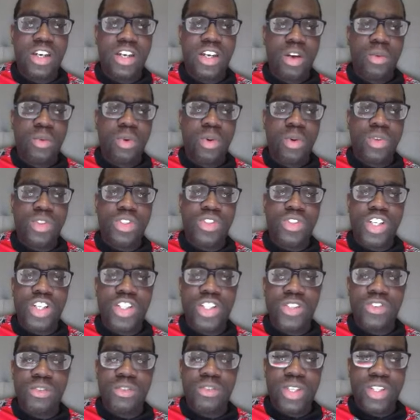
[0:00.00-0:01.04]
What was the
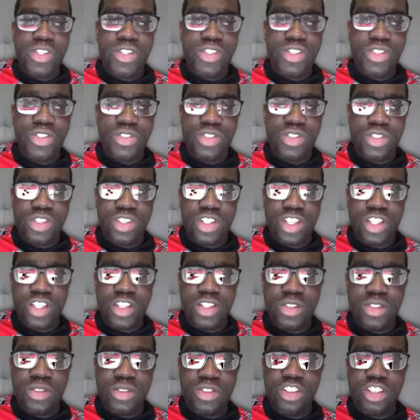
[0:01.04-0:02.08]
change in formation? Uh,
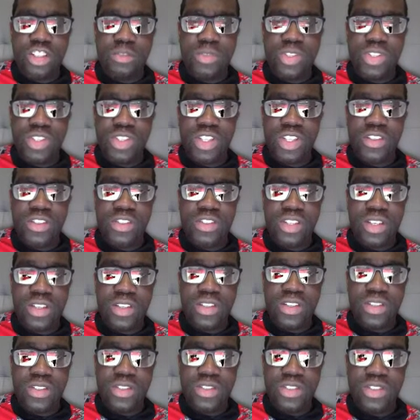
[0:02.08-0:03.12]
you tell me, see, see,
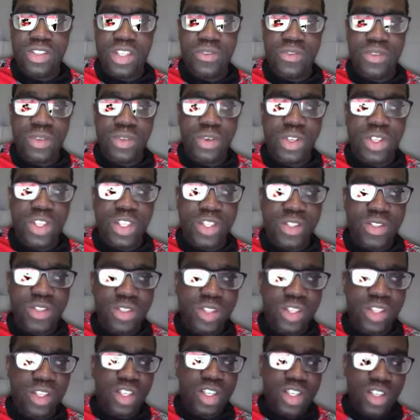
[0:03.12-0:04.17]
see if you got it.
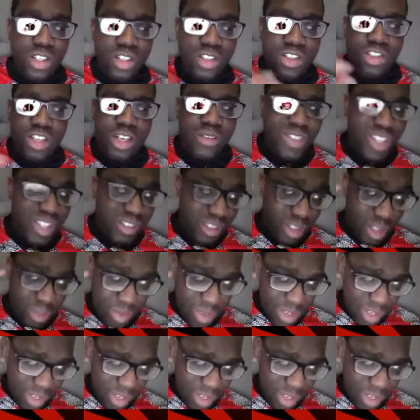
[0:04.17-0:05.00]
So I think he was a bit